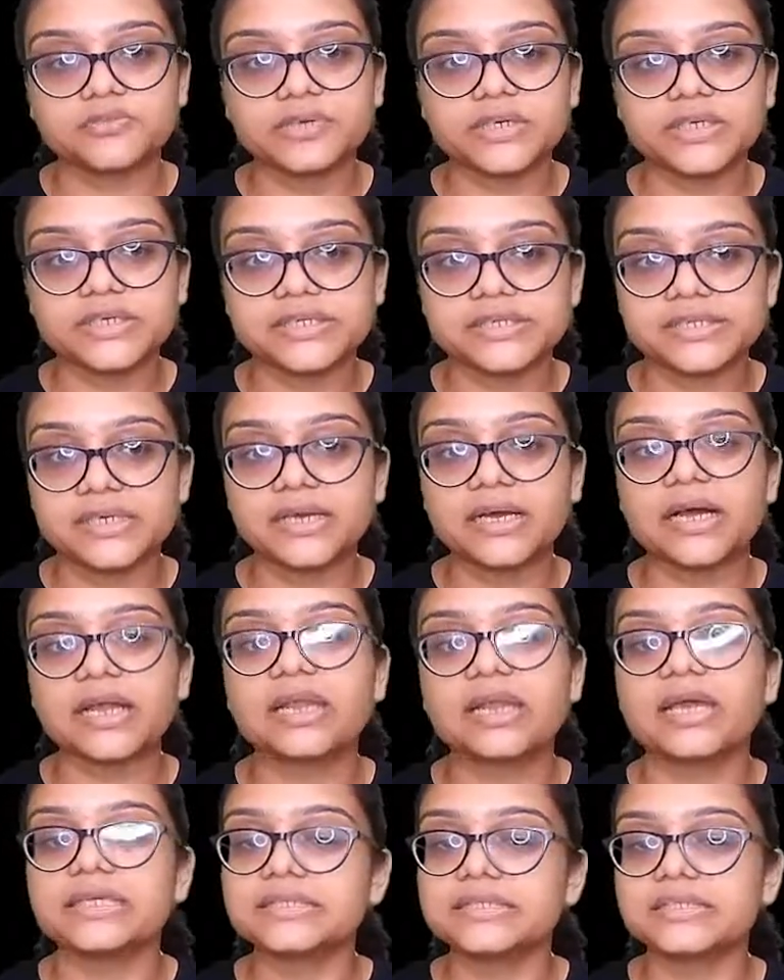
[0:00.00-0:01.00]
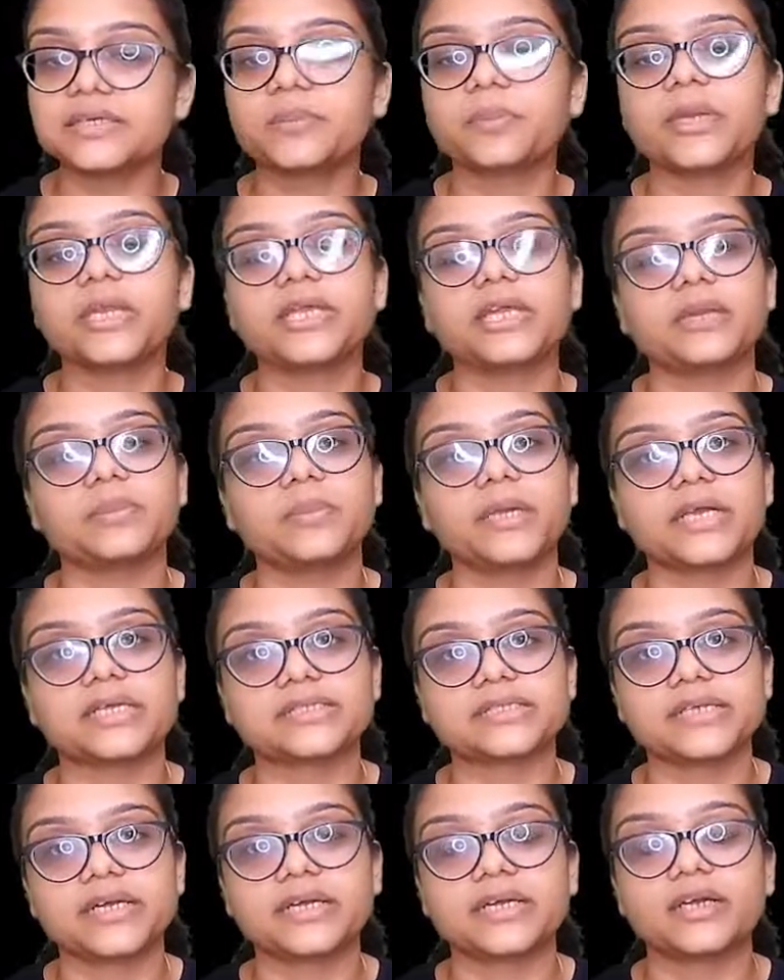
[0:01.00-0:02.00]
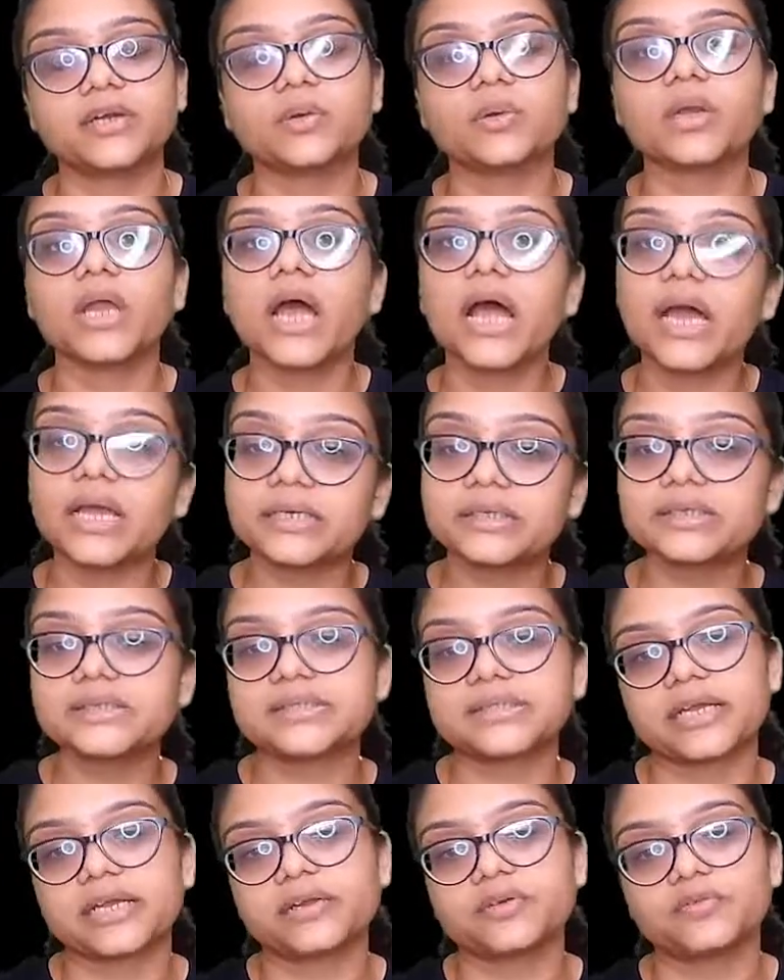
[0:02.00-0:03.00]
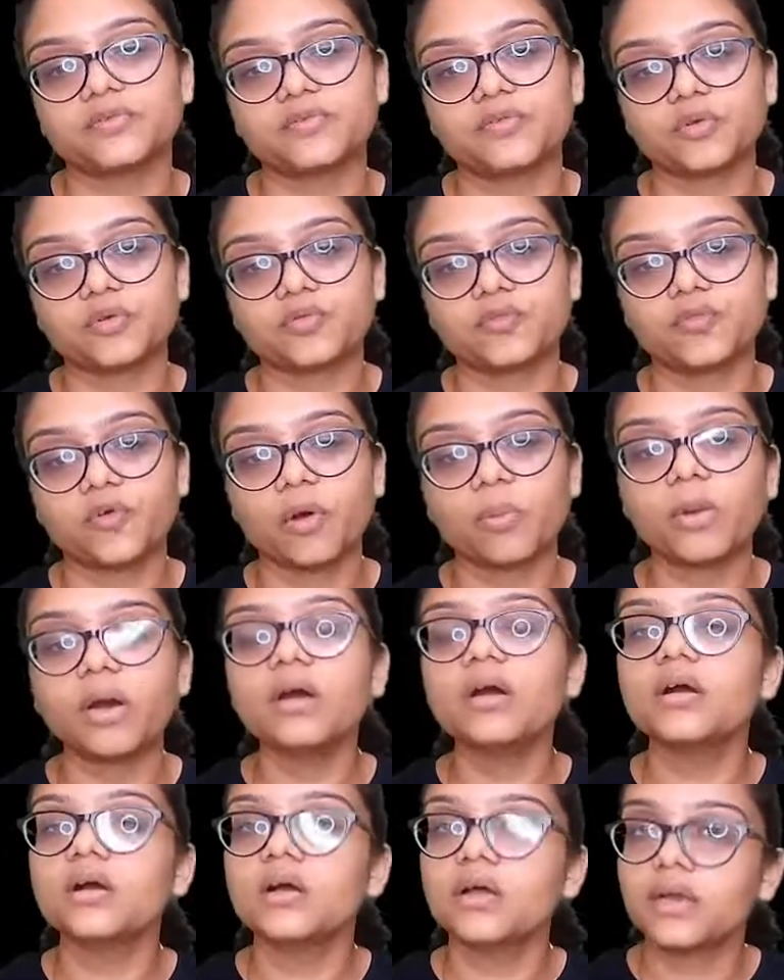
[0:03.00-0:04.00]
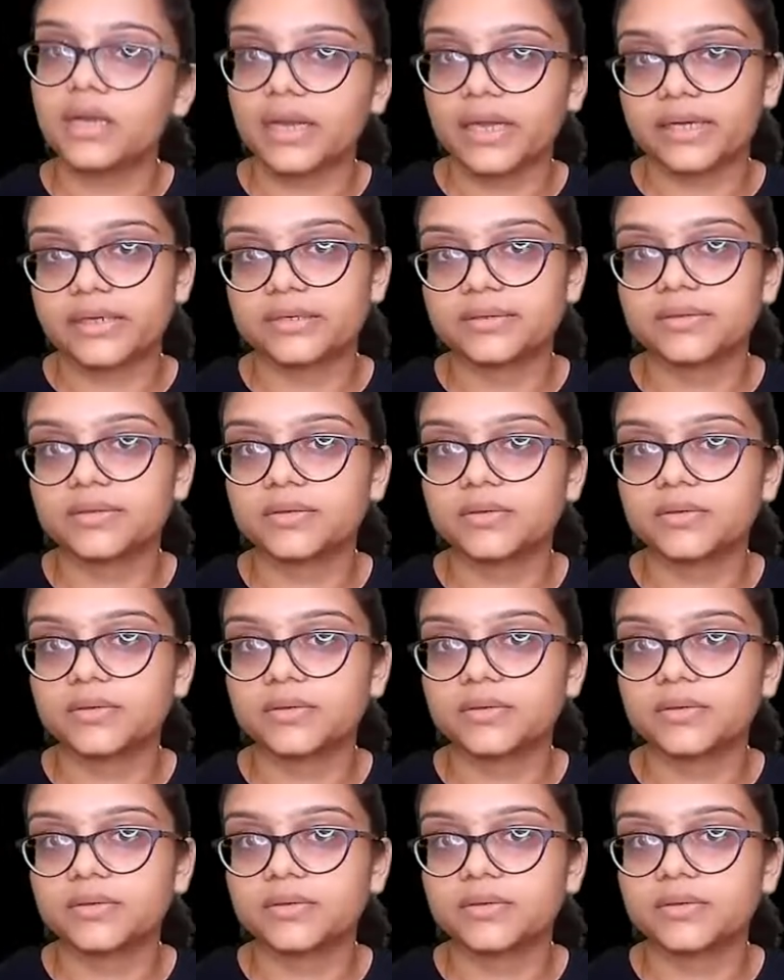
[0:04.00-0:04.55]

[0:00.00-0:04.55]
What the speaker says: we can see a line segment can be extended on either side to form a line.